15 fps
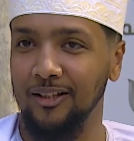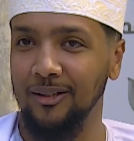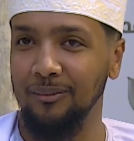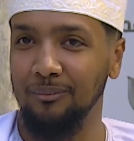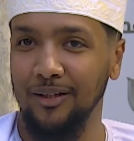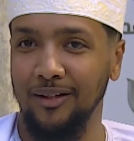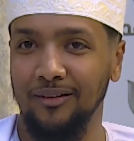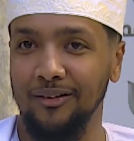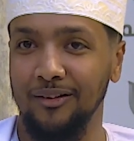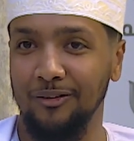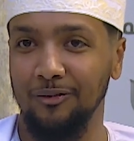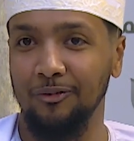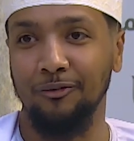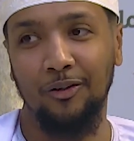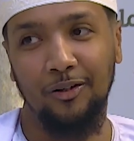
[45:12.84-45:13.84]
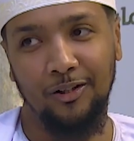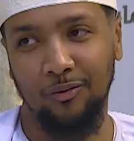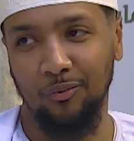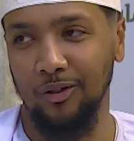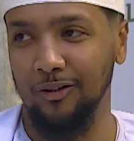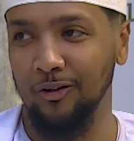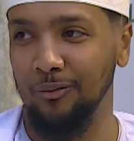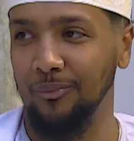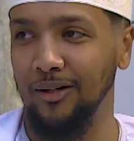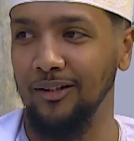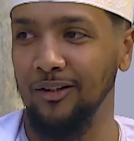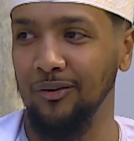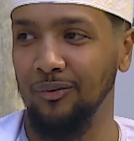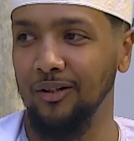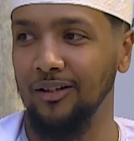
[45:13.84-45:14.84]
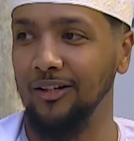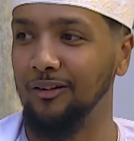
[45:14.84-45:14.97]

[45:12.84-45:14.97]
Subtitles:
And I'm planning to vlog as well, Oman as well,